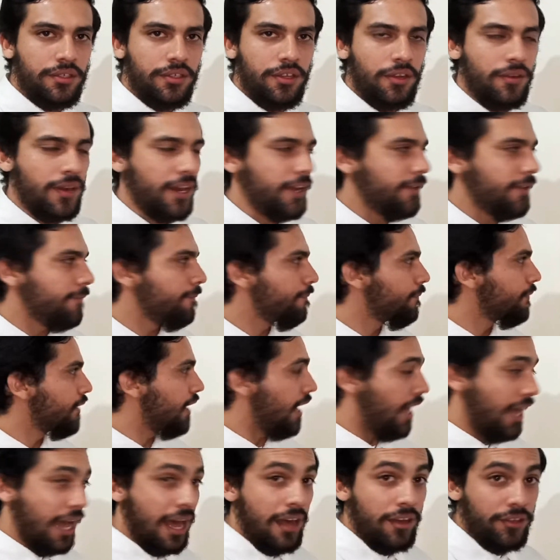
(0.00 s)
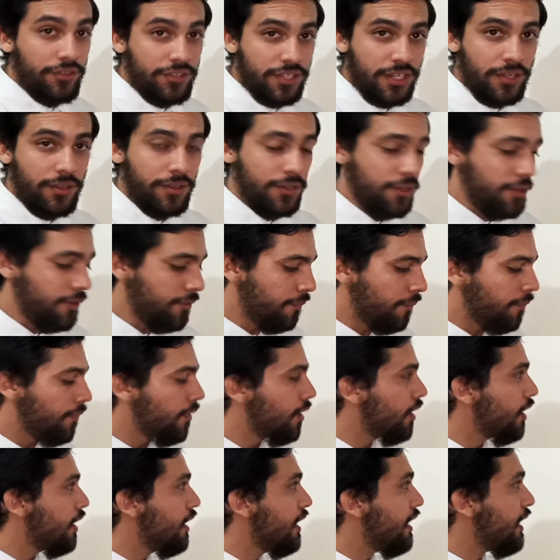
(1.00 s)
All right, I'll tell you.
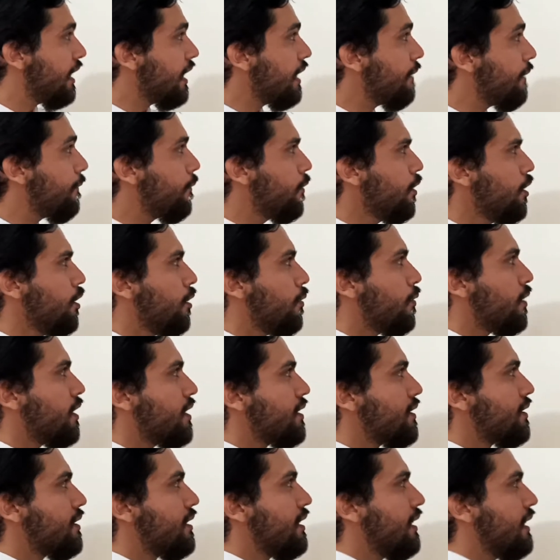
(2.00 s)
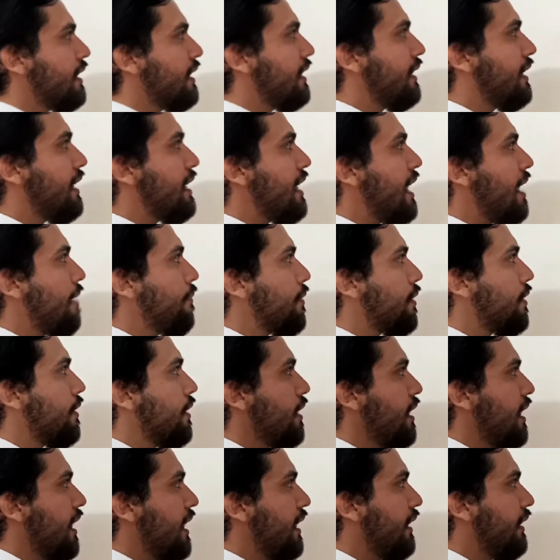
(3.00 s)
If you notice, the
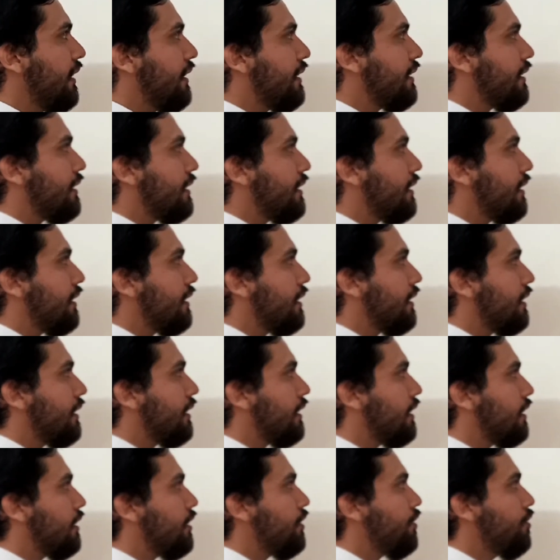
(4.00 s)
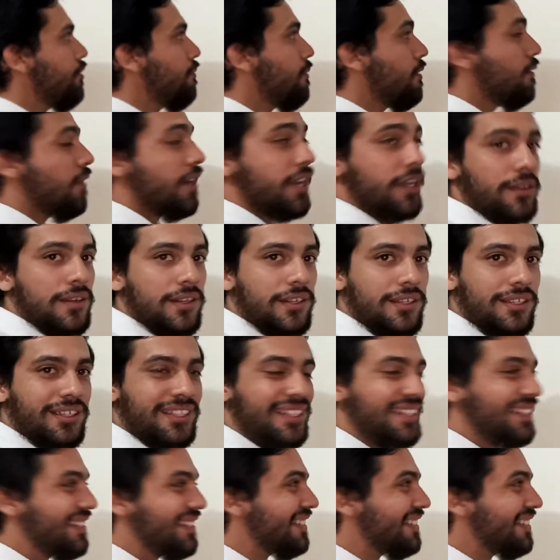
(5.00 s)
number in the numerator